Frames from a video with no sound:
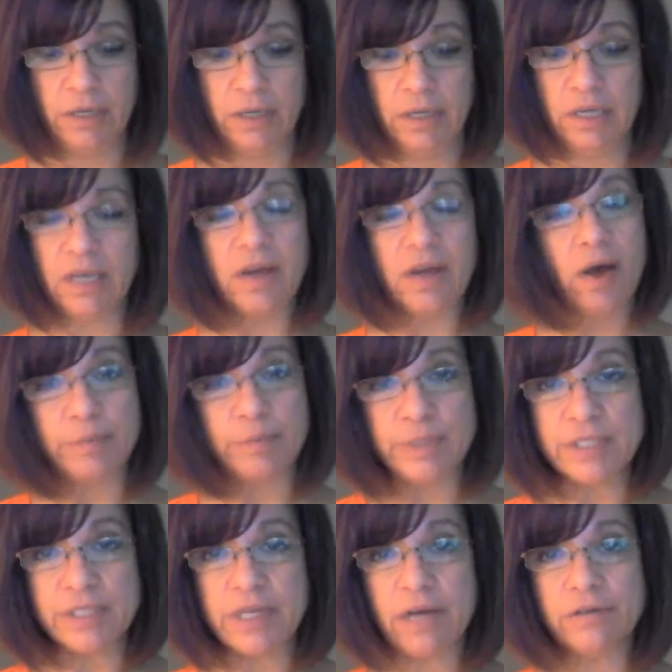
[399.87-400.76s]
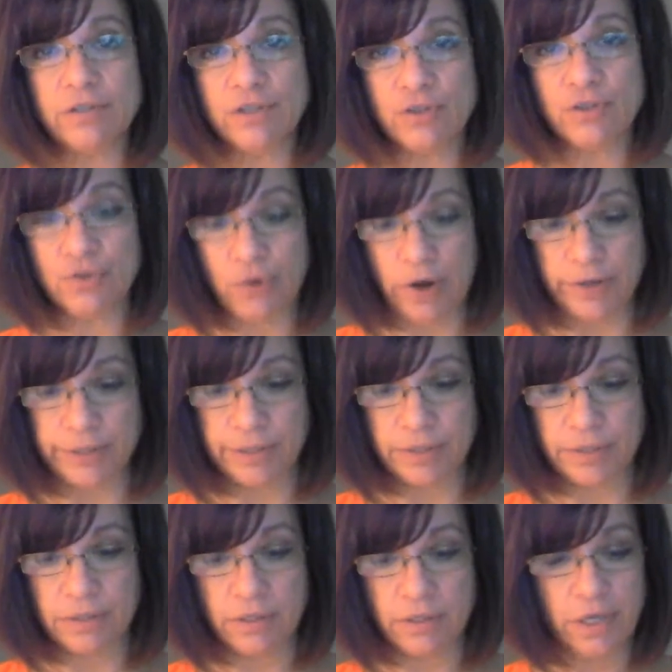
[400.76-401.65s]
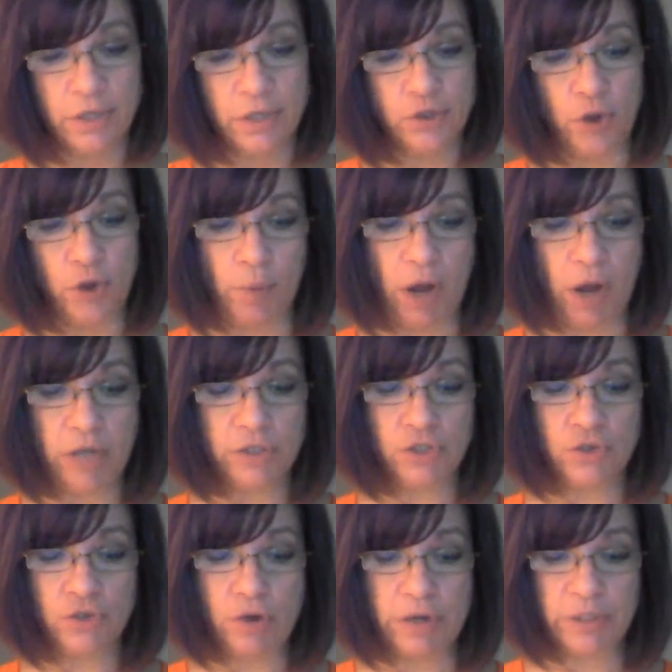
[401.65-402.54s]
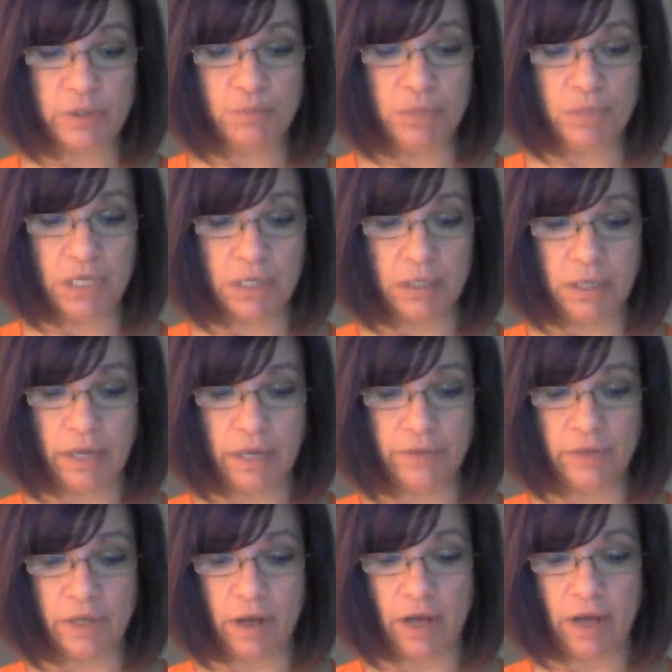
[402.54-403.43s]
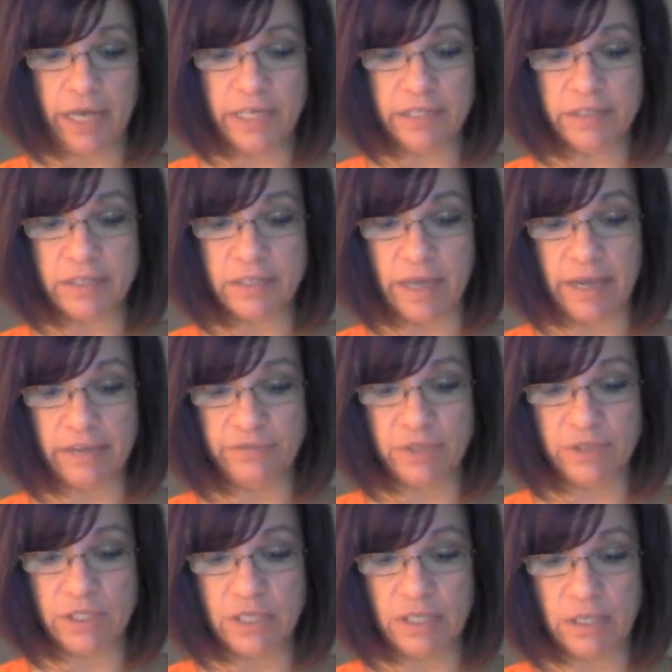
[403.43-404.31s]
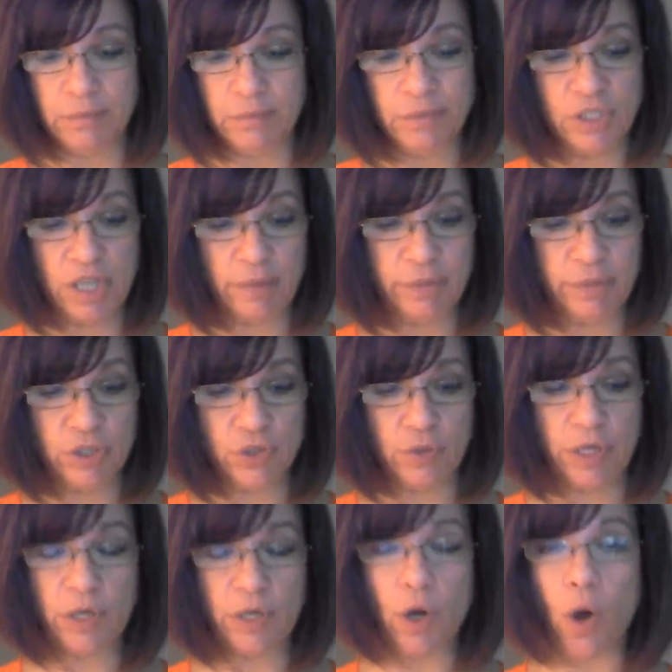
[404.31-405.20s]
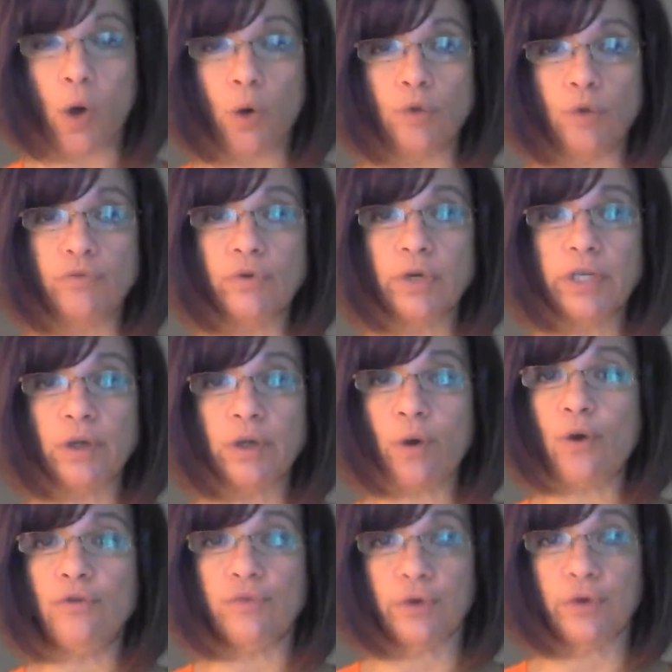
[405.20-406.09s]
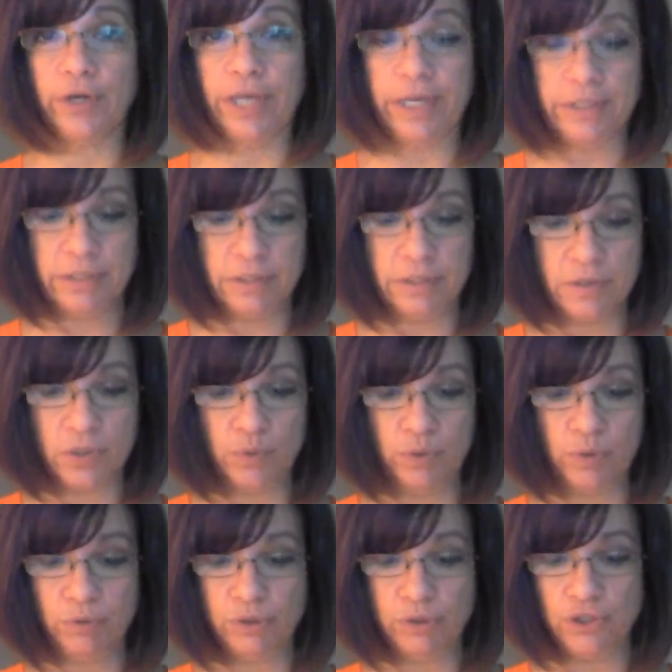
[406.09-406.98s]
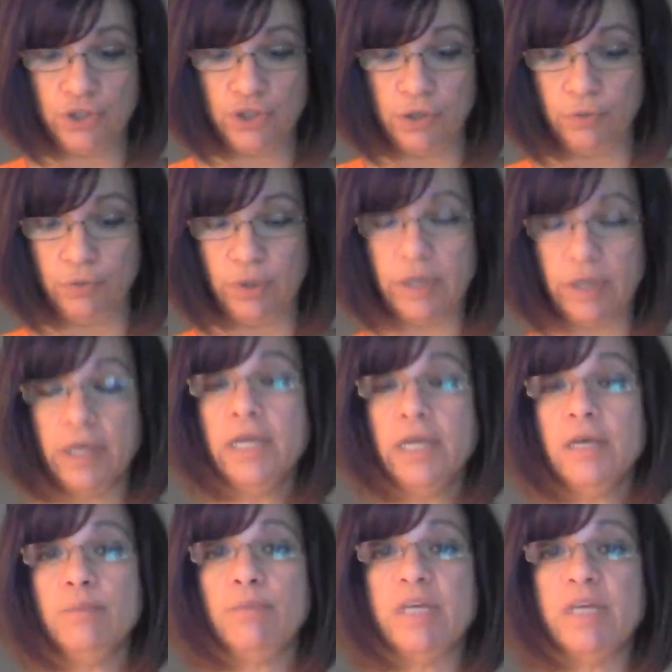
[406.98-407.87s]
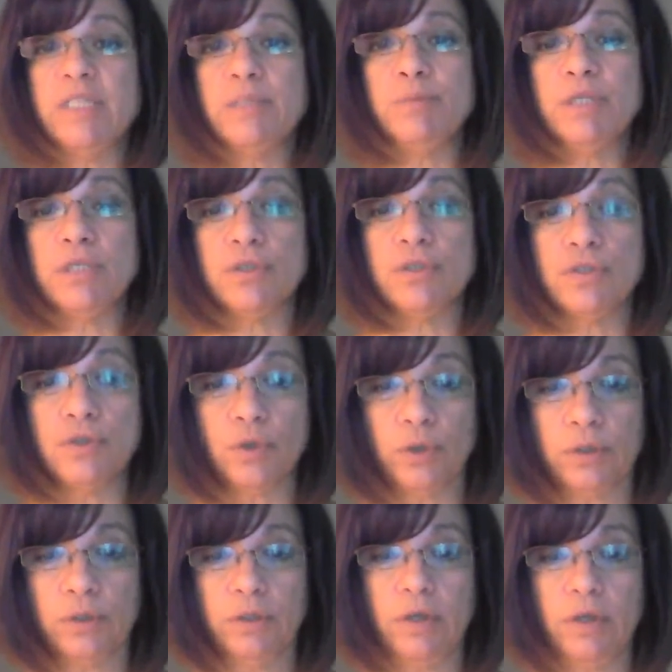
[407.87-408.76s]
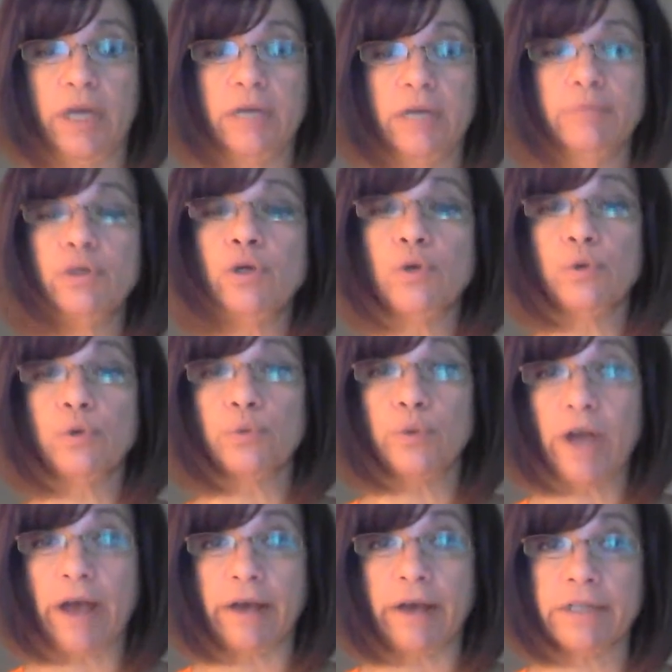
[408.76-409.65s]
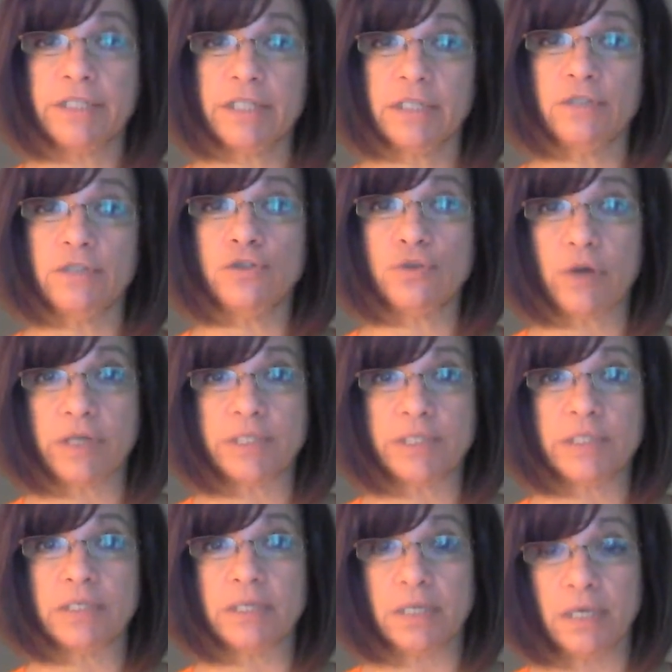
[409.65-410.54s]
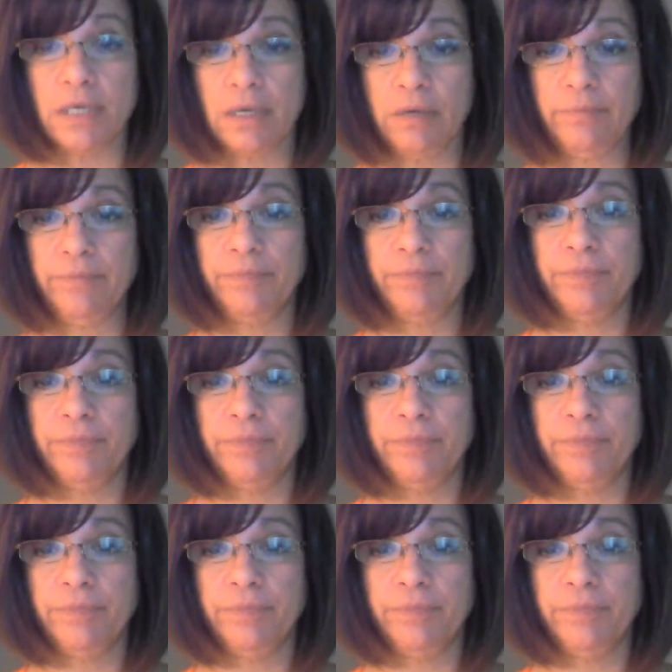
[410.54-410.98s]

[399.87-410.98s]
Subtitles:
It comes down to trust. Tomas trusts me, and the kindness I have seen him demonstrate over and over again since we were children makes me certain I am correct in trusting him.